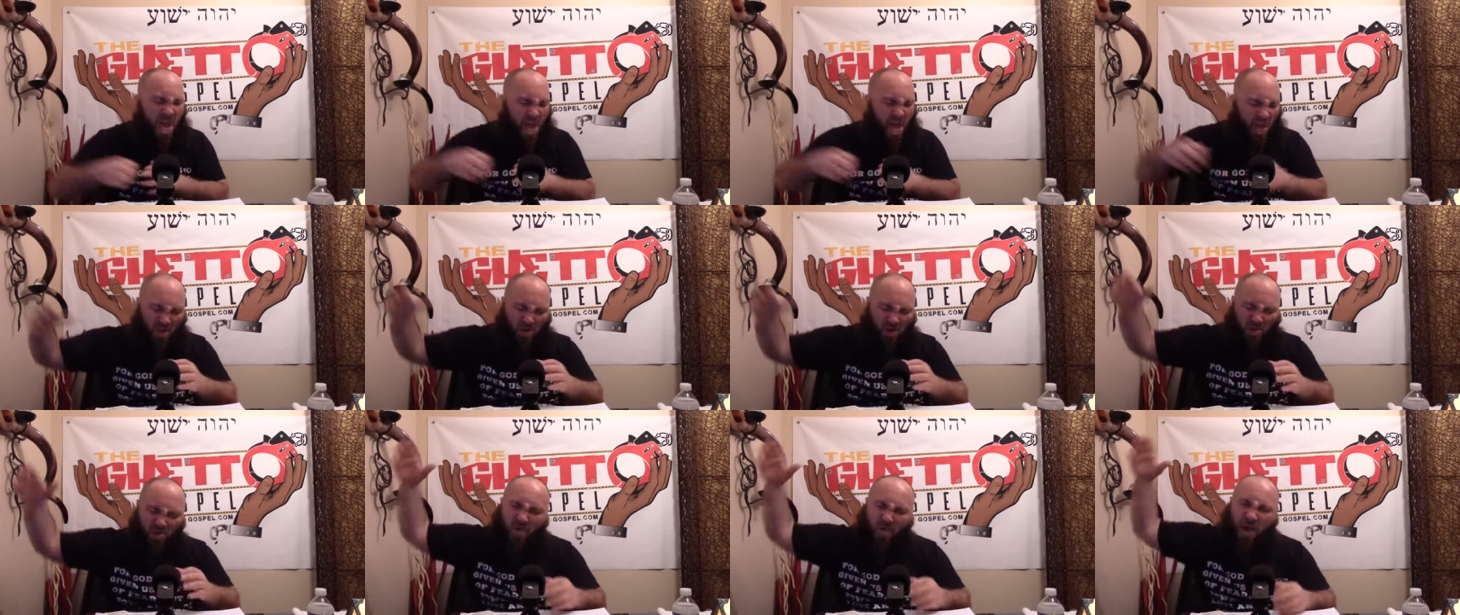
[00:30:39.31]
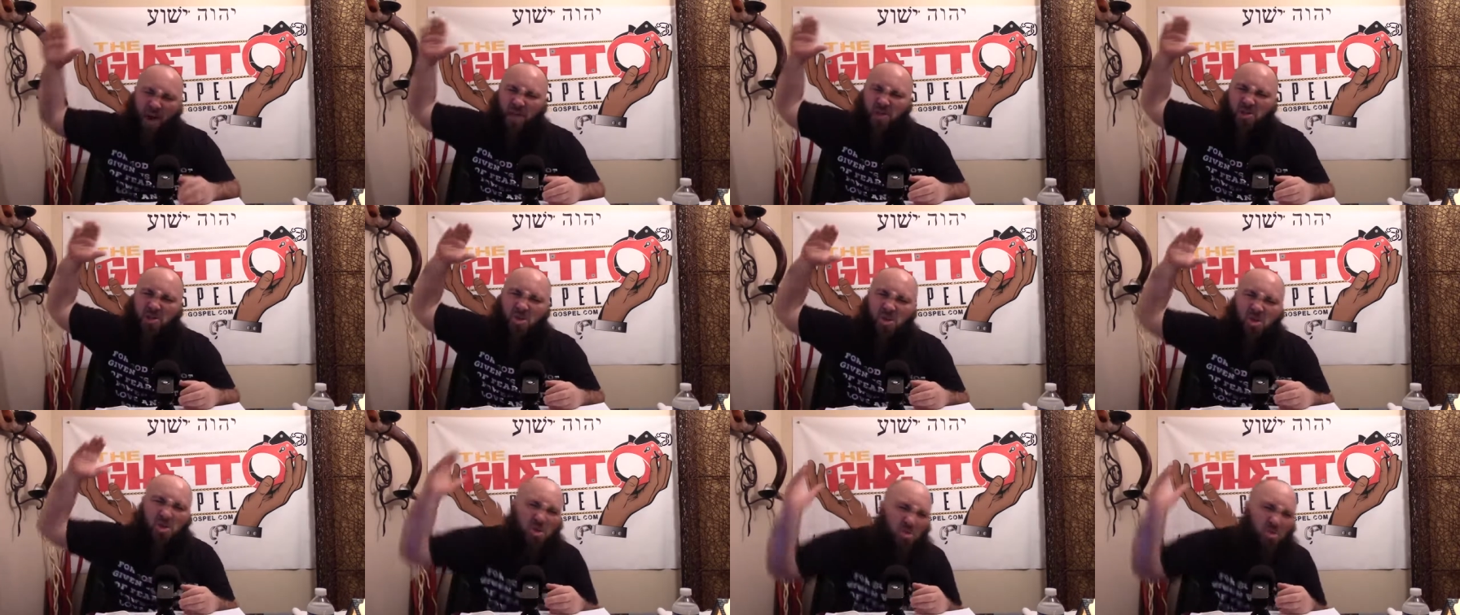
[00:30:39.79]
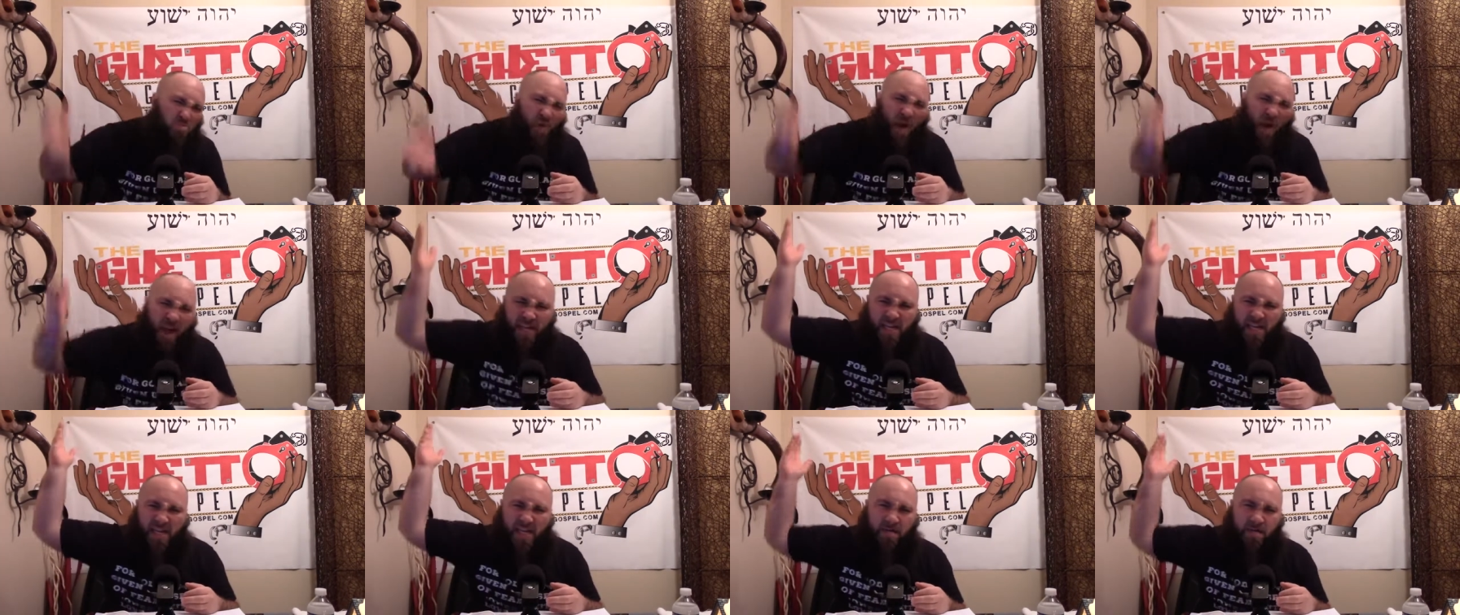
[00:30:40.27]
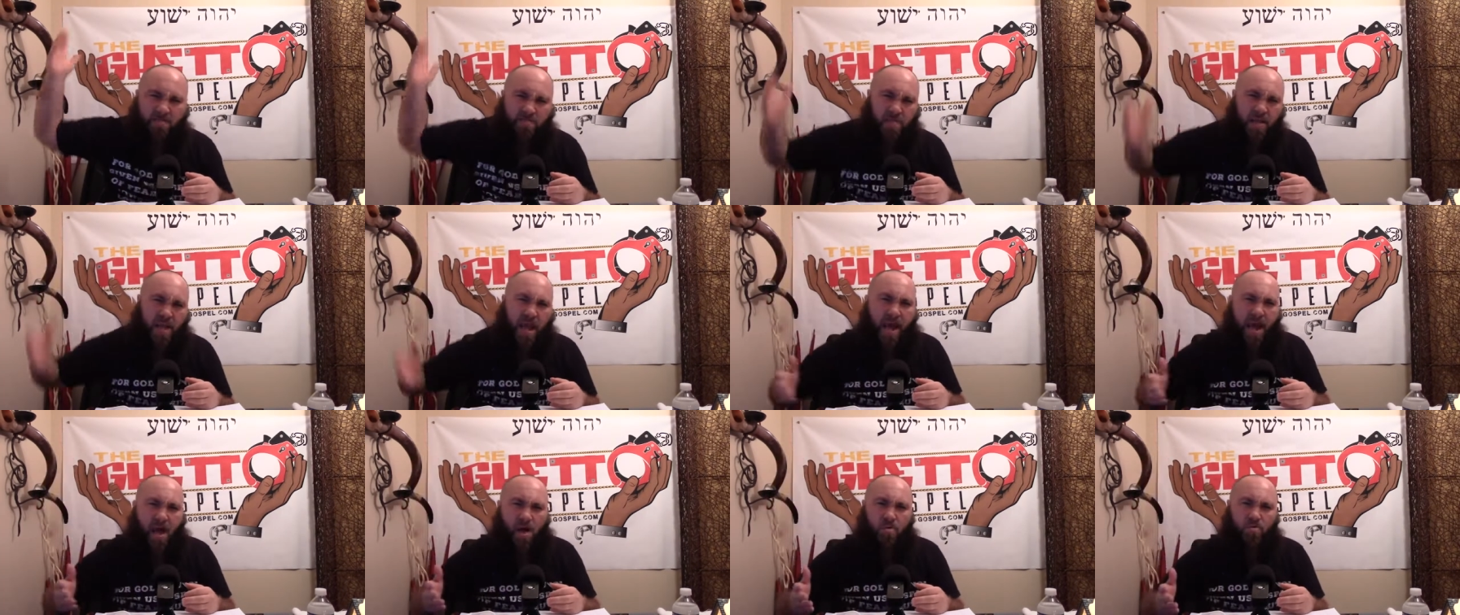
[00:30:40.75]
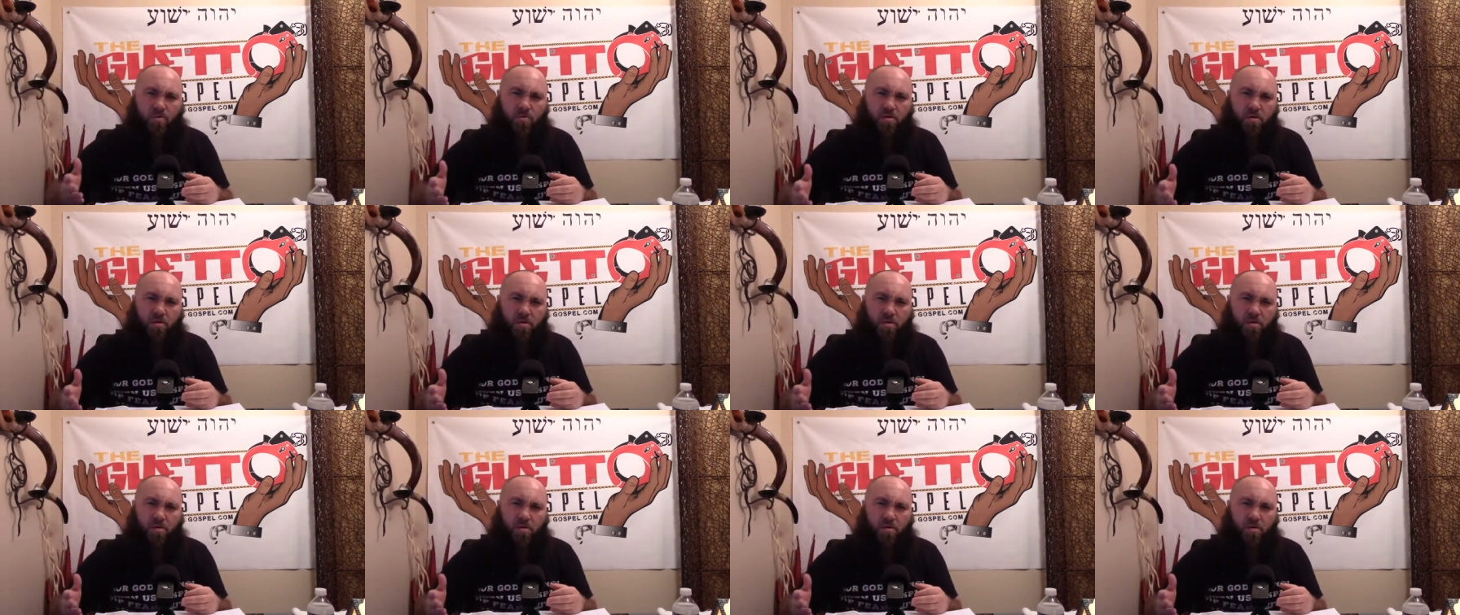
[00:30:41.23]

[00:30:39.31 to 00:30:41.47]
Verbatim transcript: and Christ strike him down,